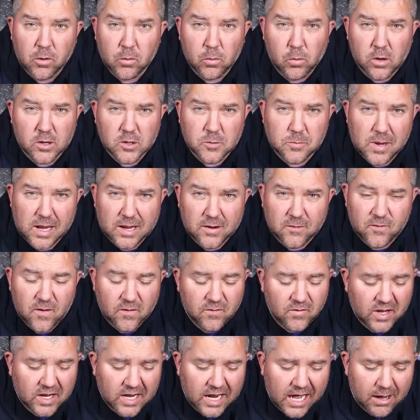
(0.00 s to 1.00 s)
why spend
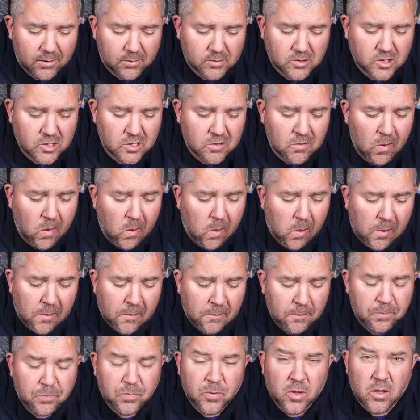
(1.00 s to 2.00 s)
fifteen hours
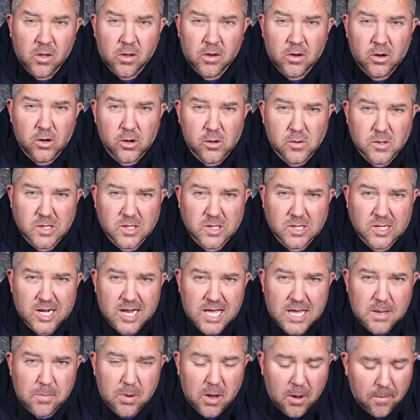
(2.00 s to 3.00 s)
losing
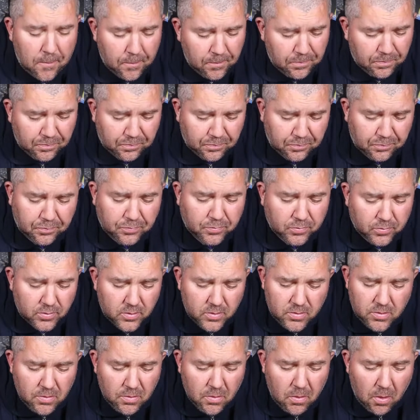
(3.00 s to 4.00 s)
sleep?
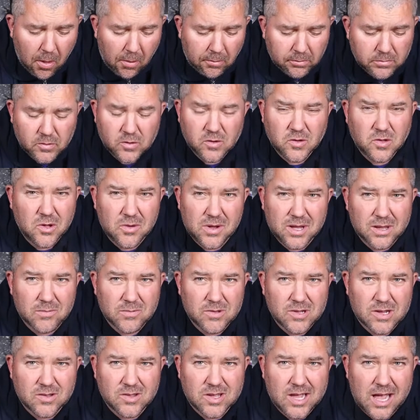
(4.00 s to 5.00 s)
Just do it
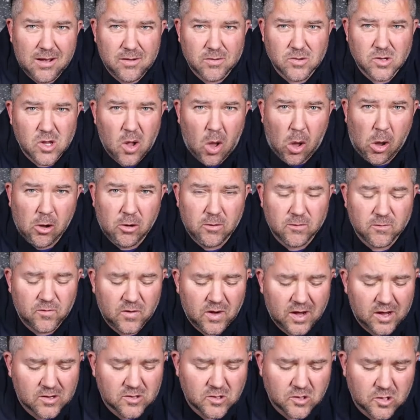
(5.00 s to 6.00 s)
in six hours, hot and
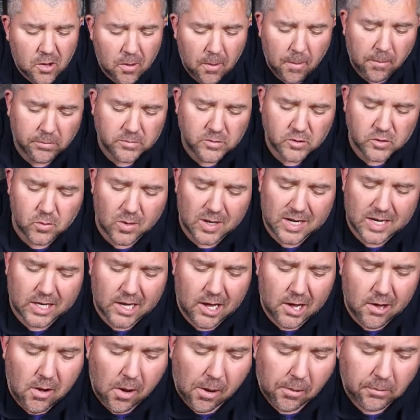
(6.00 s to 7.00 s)
fast. It's the way to
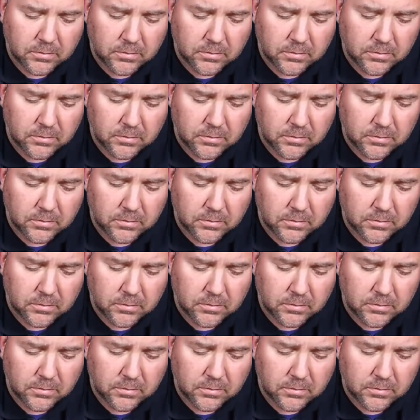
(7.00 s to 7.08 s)
go.